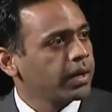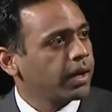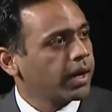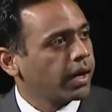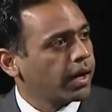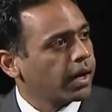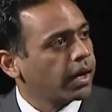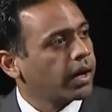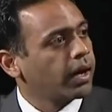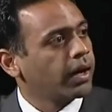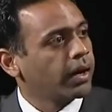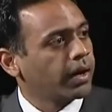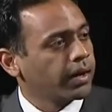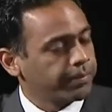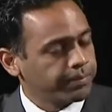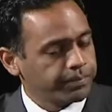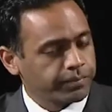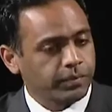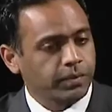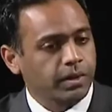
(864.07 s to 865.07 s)
Uh,
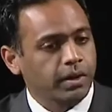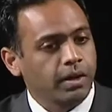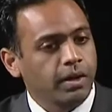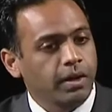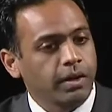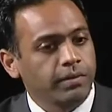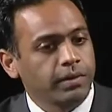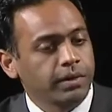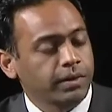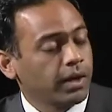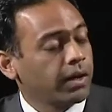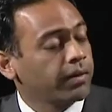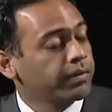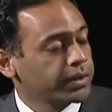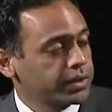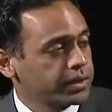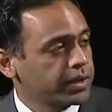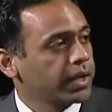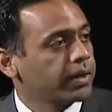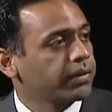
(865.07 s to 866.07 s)
um, of, the, of
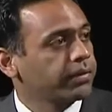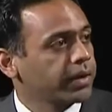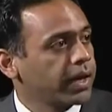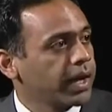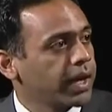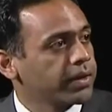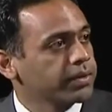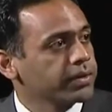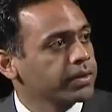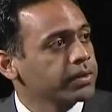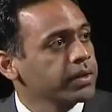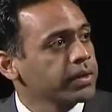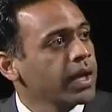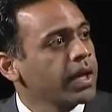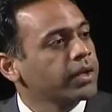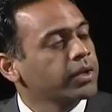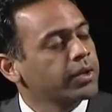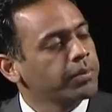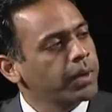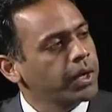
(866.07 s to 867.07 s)
the state of Kansas
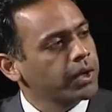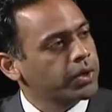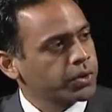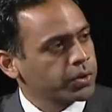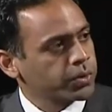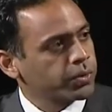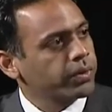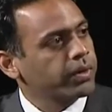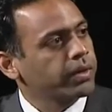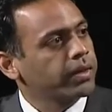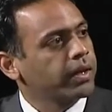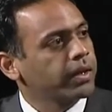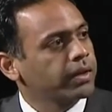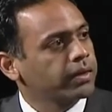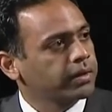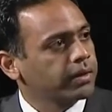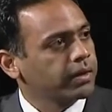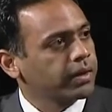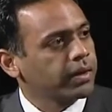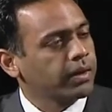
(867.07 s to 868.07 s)
to make sure
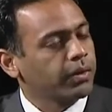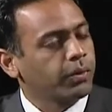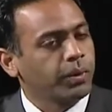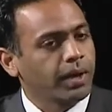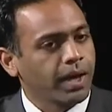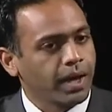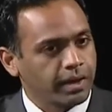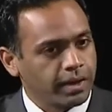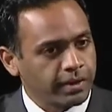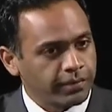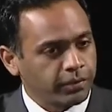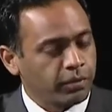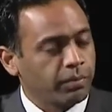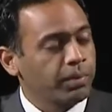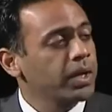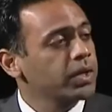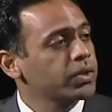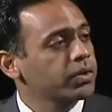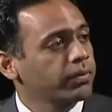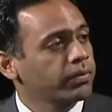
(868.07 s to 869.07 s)
that uh, we had
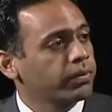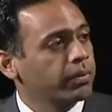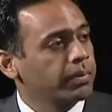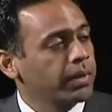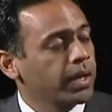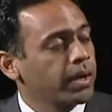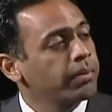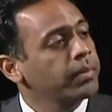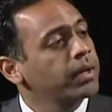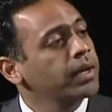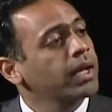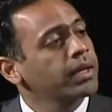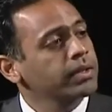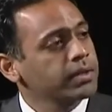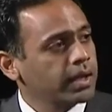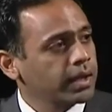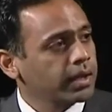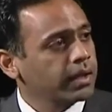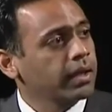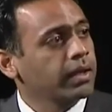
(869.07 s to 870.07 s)
information from them, not
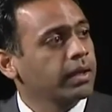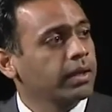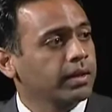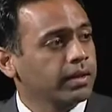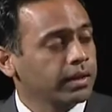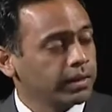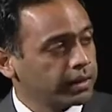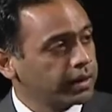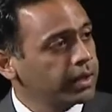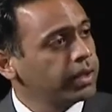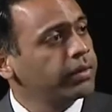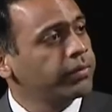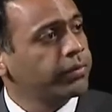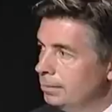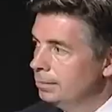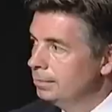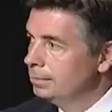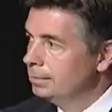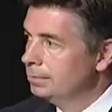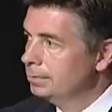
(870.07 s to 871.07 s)
taking the lead
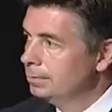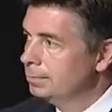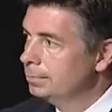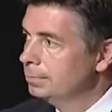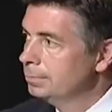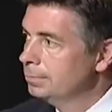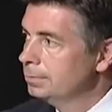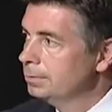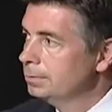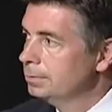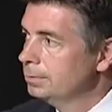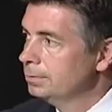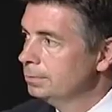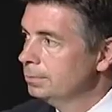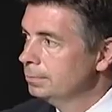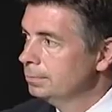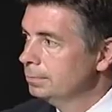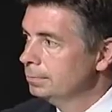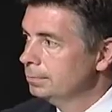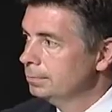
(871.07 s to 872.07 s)
from the Revenue
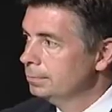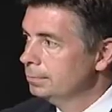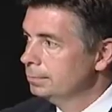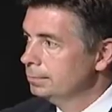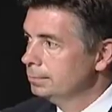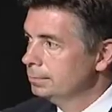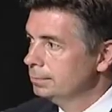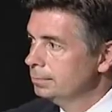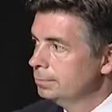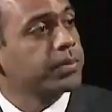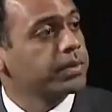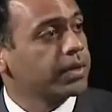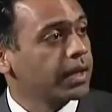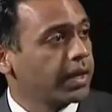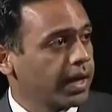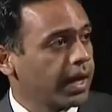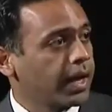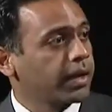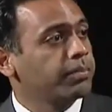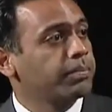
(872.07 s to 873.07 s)
Department. Sometimes
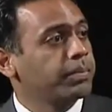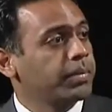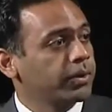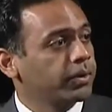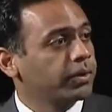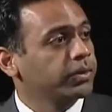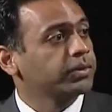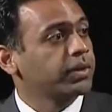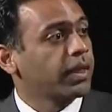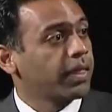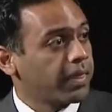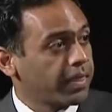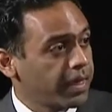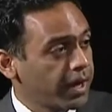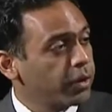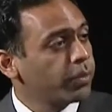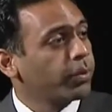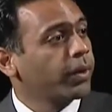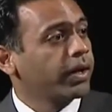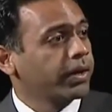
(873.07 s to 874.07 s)
they had had bills that
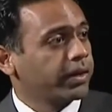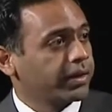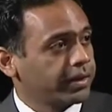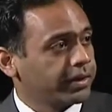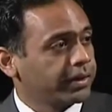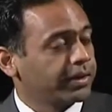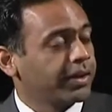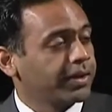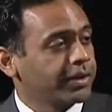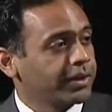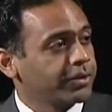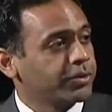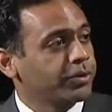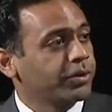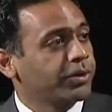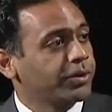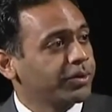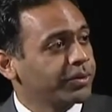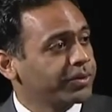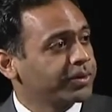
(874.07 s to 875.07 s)
they wanted to get
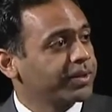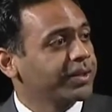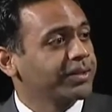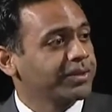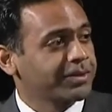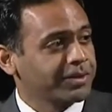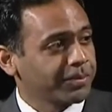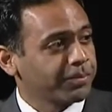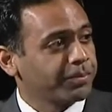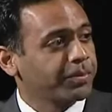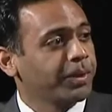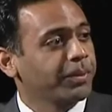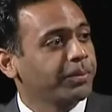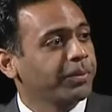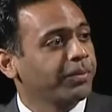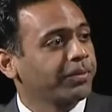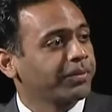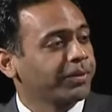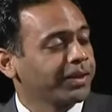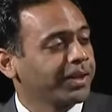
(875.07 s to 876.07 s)
introduced. That some
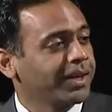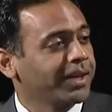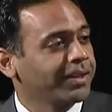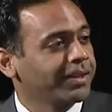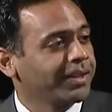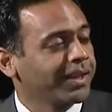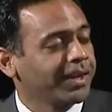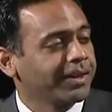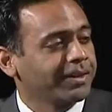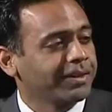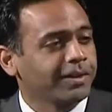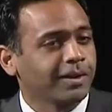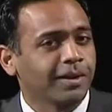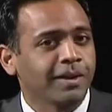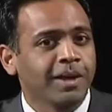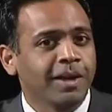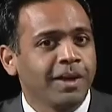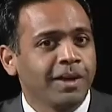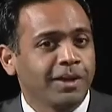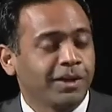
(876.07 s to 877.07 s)
people forget that uh,
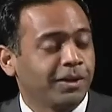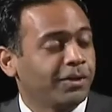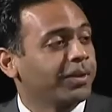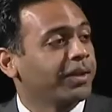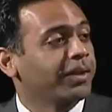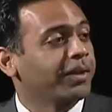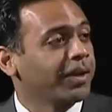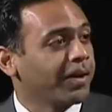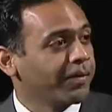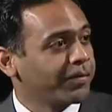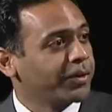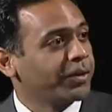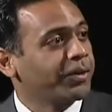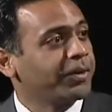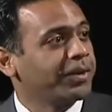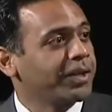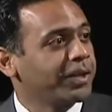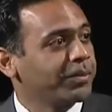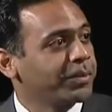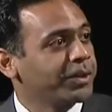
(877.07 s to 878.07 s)
you know the governor
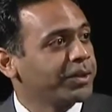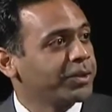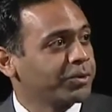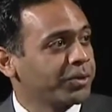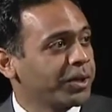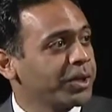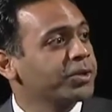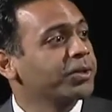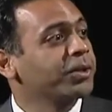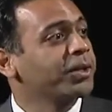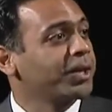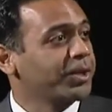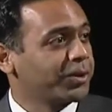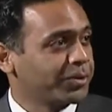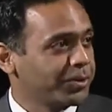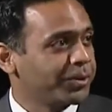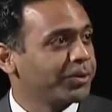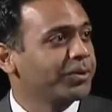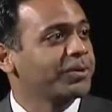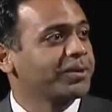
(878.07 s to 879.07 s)
and the administration
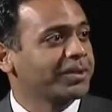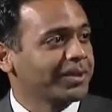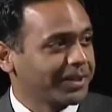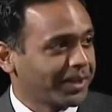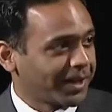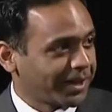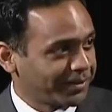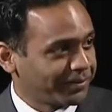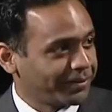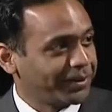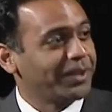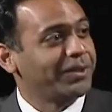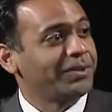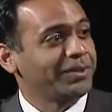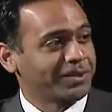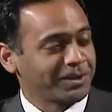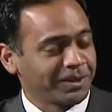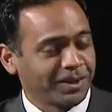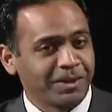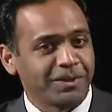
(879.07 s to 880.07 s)
introduce a lot right. of
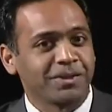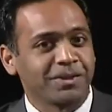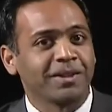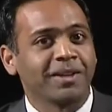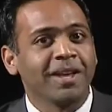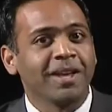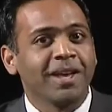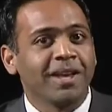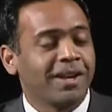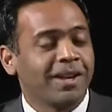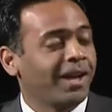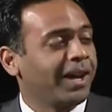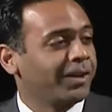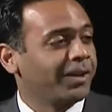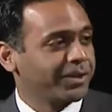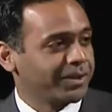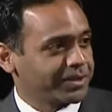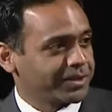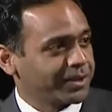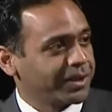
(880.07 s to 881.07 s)
legislation,
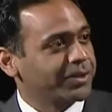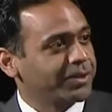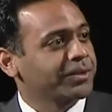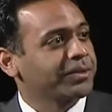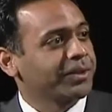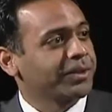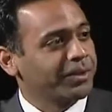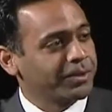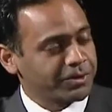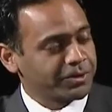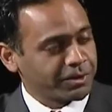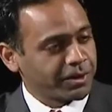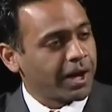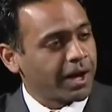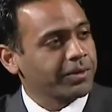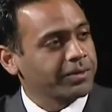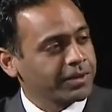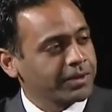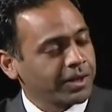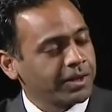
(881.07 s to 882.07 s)
not just legislators or
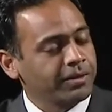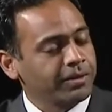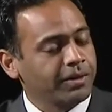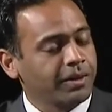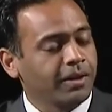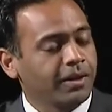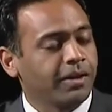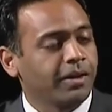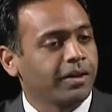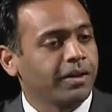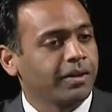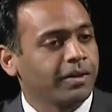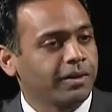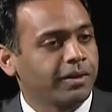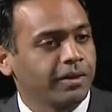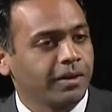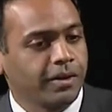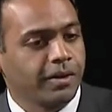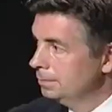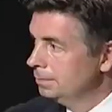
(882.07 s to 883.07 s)
outside uh,
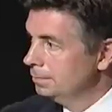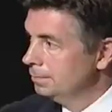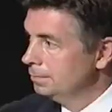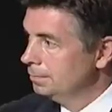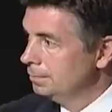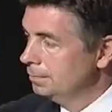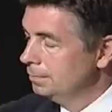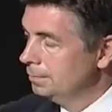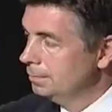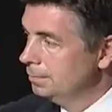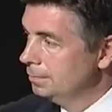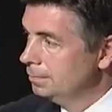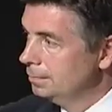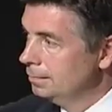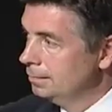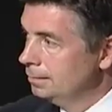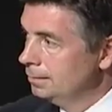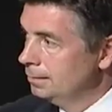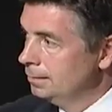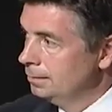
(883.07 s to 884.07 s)
uh parties.
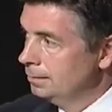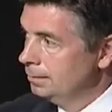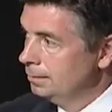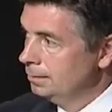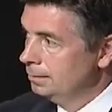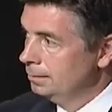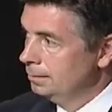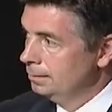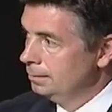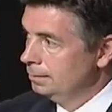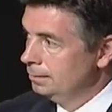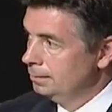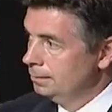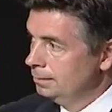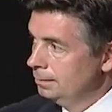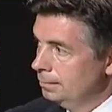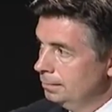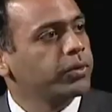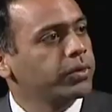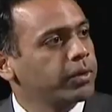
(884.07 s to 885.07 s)
Uh, but we worked with the
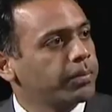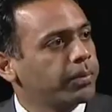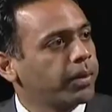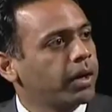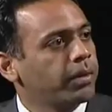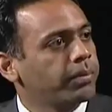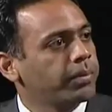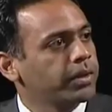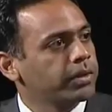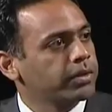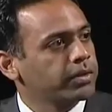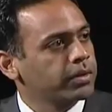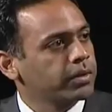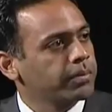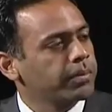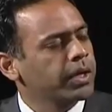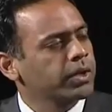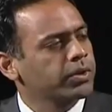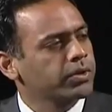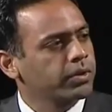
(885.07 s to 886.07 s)
revenue department to
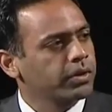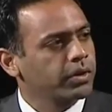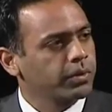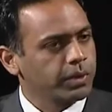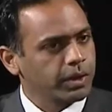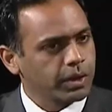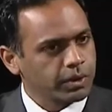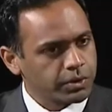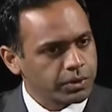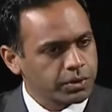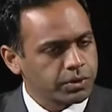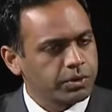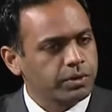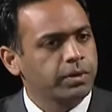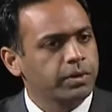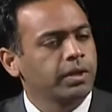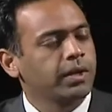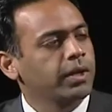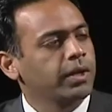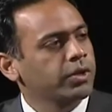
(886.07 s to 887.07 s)
make sure that we
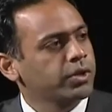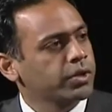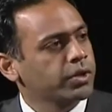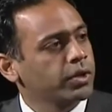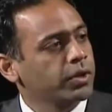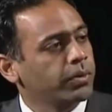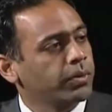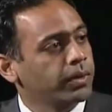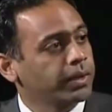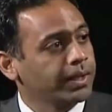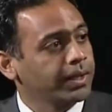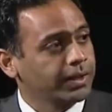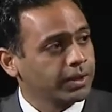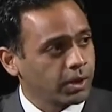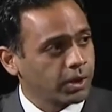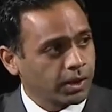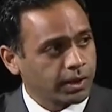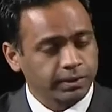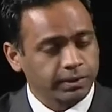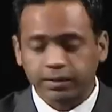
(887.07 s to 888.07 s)
understood an issue or to get
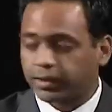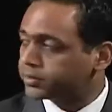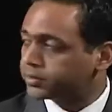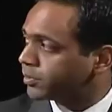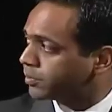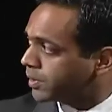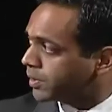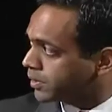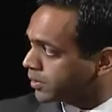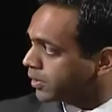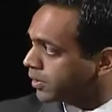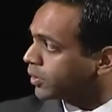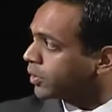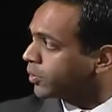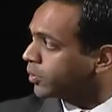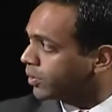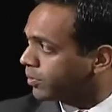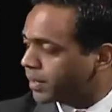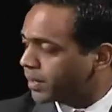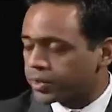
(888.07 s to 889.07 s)
cost estimates, like
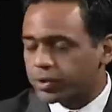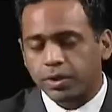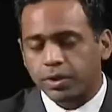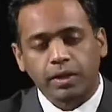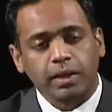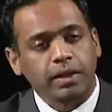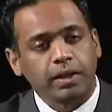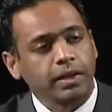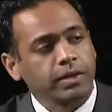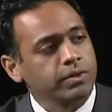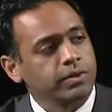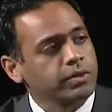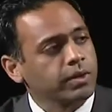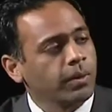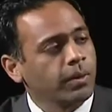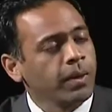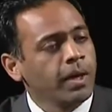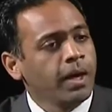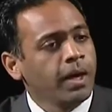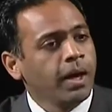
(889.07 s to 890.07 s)
you were mentioning. And
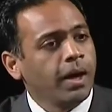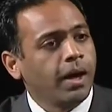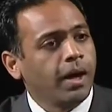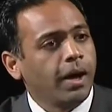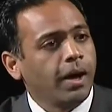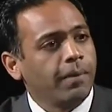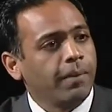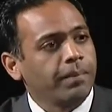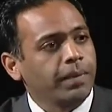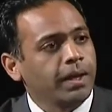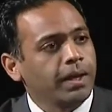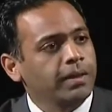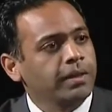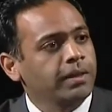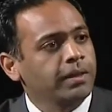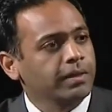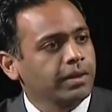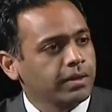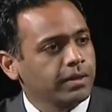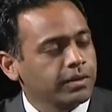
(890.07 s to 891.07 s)
so um, I
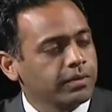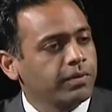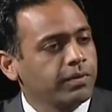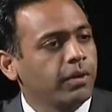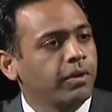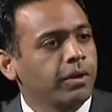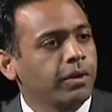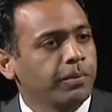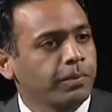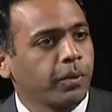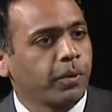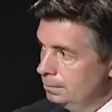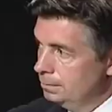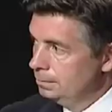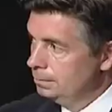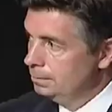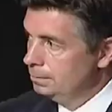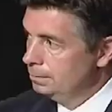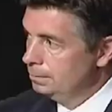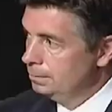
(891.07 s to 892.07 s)
think that it's very
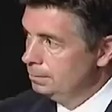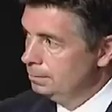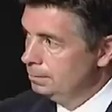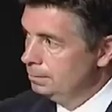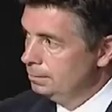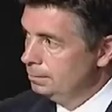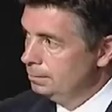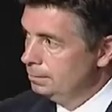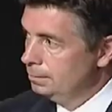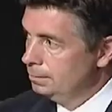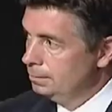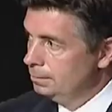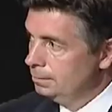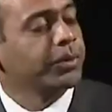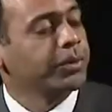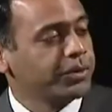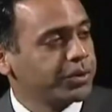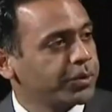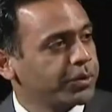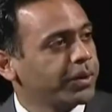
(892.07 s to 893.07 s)
important that uh,
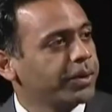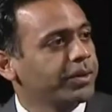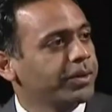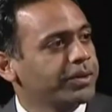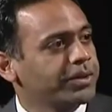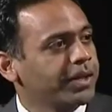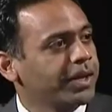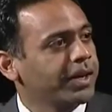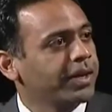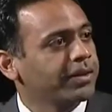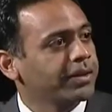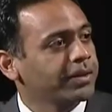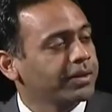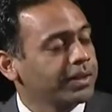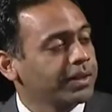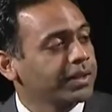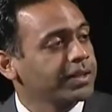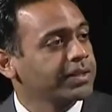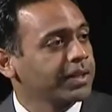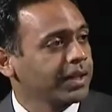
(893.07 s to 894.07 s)
people do understand that
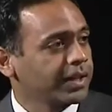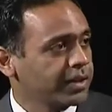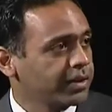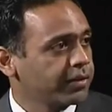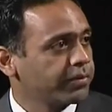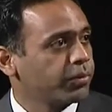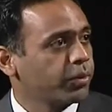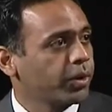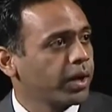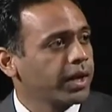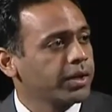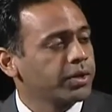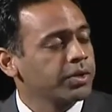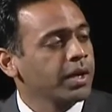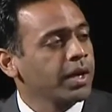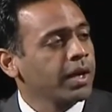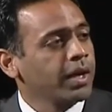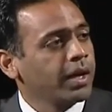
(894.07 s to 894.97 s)
the executive branch